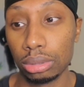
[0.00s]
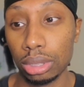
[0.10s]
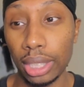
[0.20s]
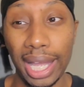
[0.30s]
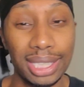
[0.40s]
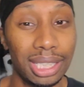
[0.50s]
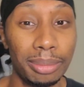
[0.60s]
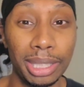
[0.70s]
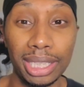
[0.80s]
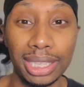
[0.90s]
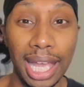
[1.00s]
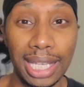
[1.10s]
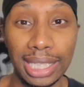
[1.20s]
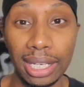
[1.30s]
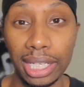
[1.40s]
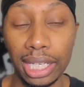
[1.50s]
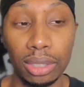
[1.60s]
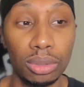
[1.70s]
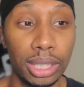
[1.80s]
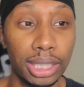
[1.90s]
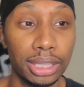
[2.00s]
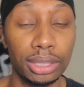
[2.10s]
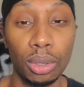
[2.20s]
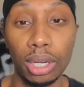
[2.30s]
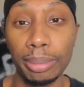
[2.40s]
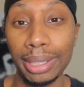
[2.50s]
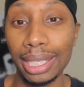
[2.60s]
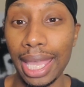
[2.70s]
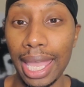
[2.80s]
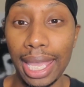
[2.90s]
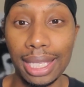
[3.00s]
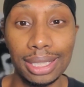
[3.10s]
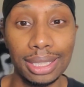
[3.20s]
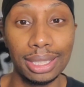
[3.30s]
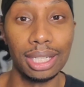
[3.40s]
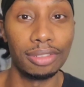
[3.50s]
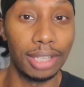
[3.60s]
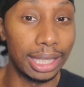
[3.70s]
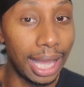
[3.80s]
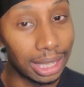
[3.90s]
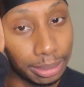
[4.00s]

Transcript: you got some of these guys out here who get just caught up in gangs and stuff like that.